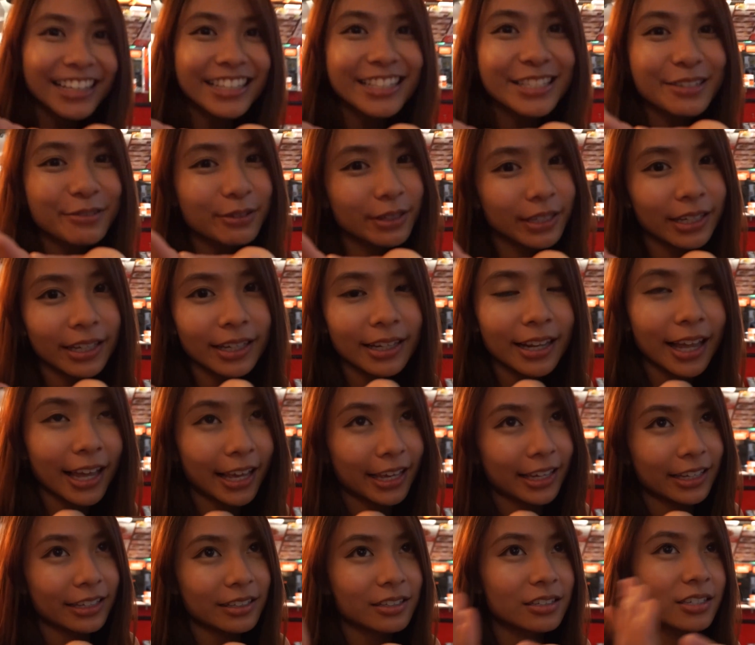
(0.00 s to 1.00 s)
it's really
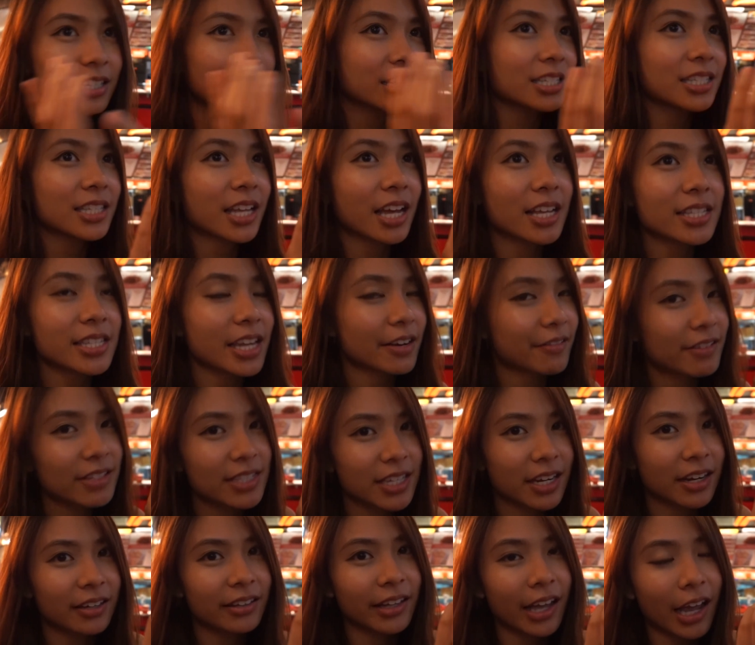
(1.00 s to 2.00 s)
like just nice every
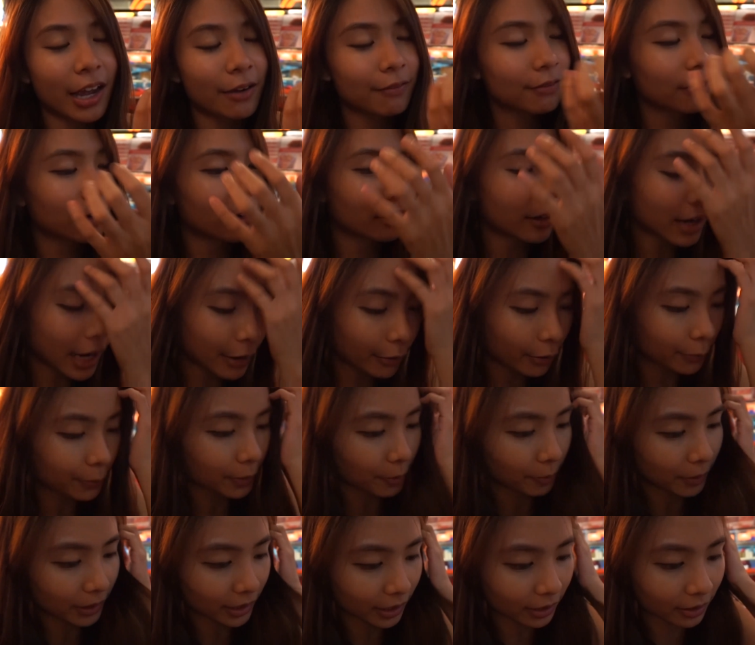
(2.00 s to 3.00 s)
single time I vlog, I will
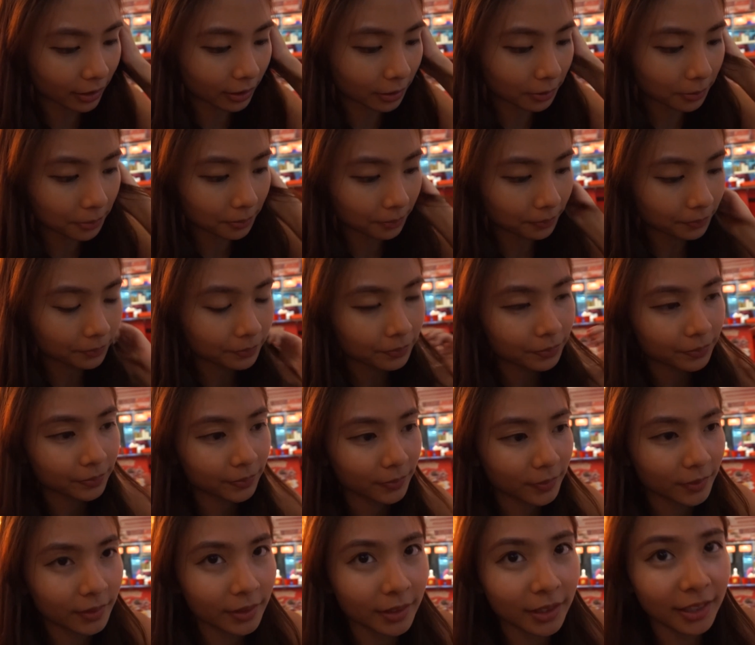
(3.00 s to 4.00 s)
be meeting him. You want
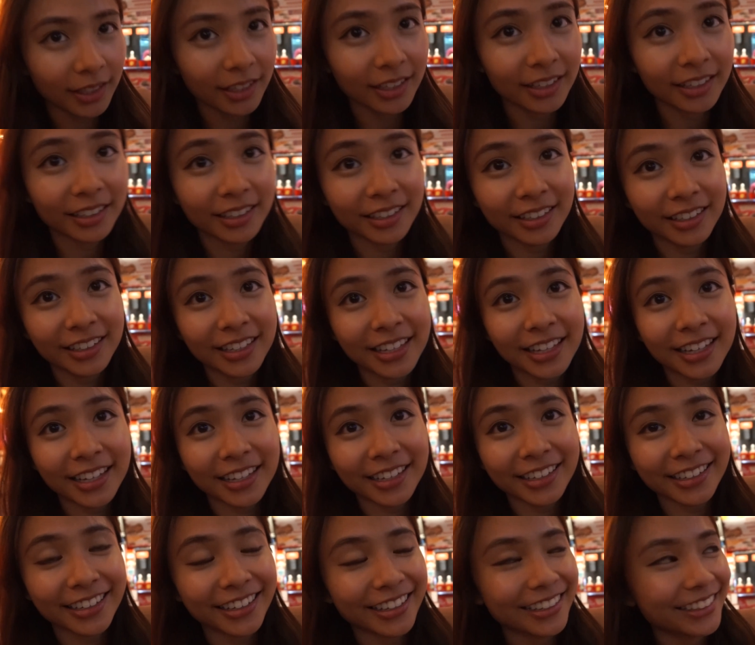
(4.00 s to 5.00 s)
good content, right?
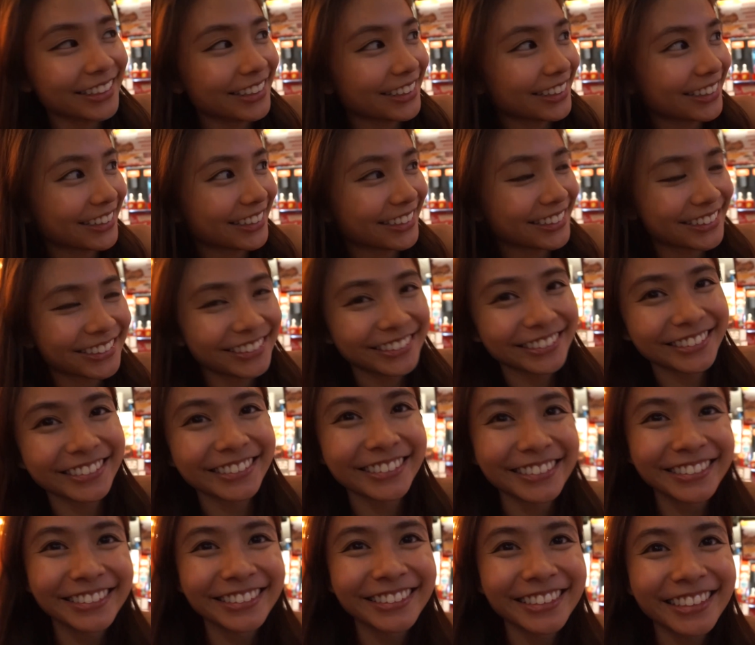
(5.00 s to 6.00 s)
Yeah, yeah,
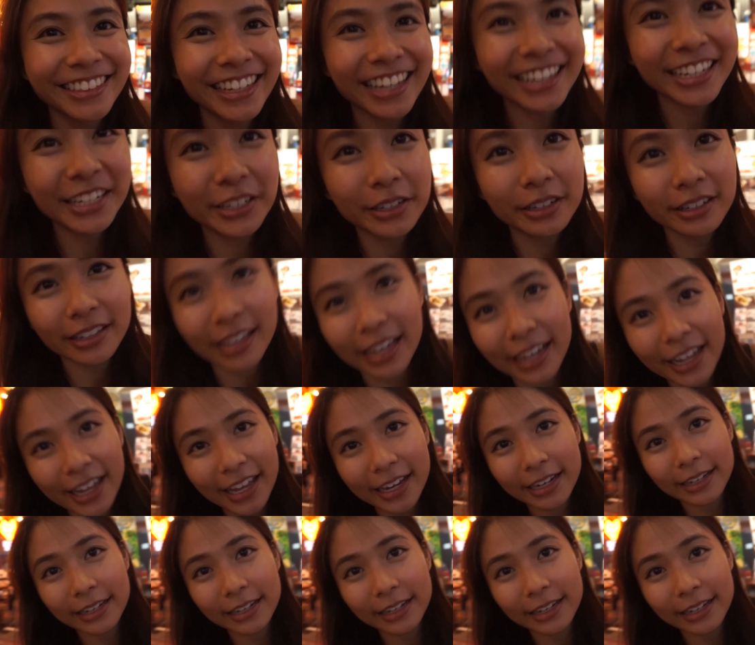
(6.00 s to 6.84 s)
yeah. and it, yeah,